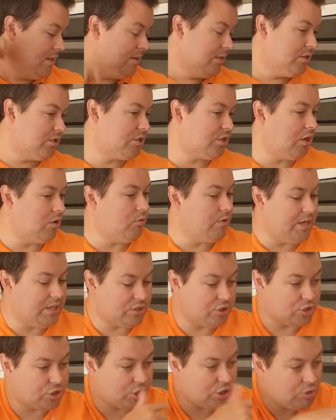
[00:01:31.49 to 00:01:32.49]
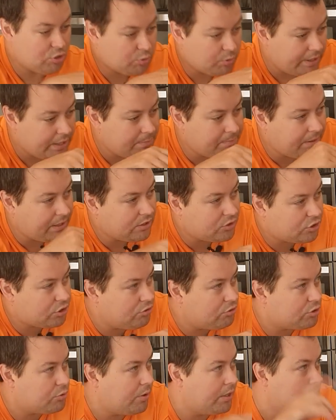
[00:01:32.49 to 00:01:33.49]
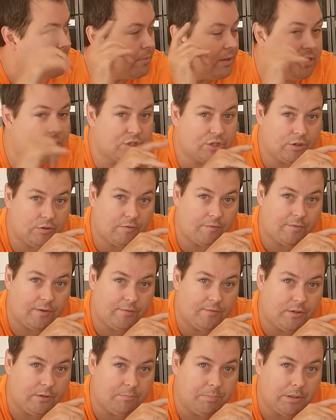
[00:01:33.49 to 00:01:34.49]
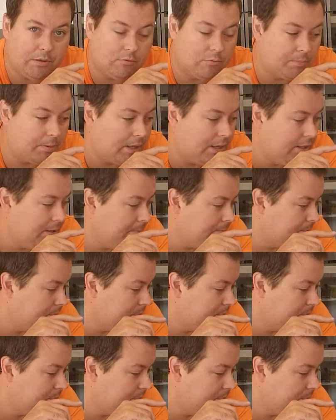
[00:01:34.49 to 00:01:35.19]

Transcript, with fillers: So it's a 220 by 220 by 250 build plate.